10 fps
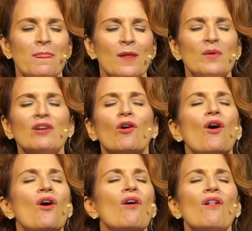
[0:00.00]
We are
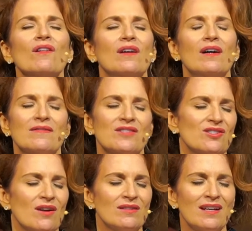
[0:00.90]
all of
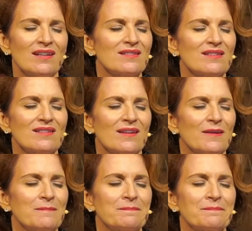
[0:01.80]
stardust.
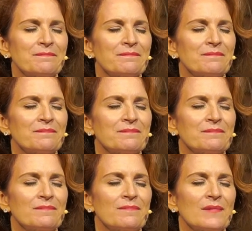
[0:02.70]

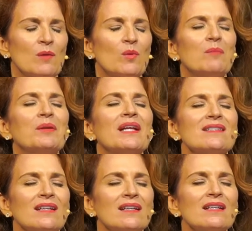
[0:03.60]
And what a
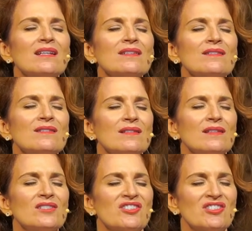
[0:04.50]
blessing it is
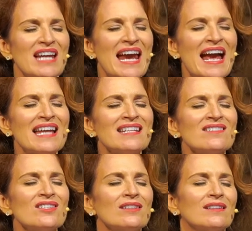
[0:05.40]
to
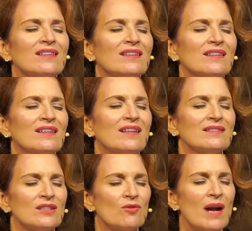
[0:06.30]
stand on
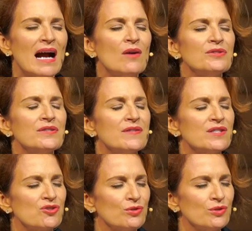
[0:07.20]
the ground of
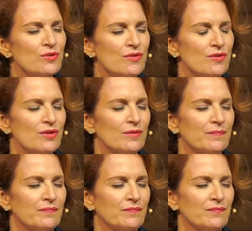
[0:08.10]
this truth
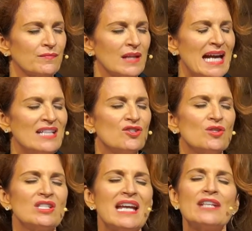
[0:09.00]
and to
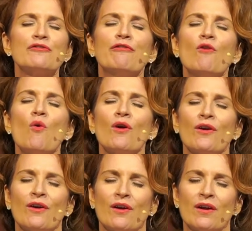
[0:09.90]
stand
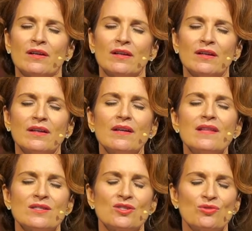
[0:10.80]
for
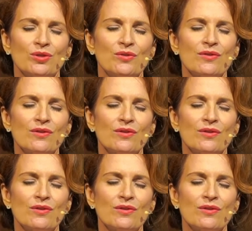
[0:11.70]
this truth.